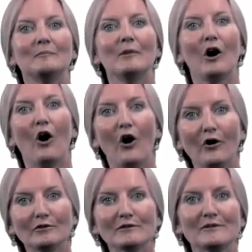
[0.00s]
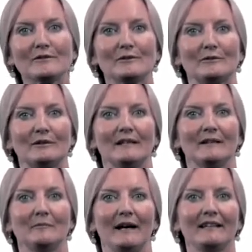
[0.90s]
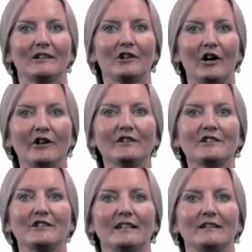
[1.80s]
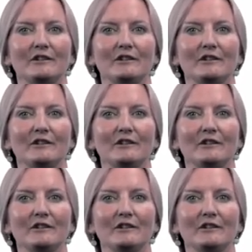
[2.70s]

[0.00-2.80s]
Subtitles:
but also by encouraging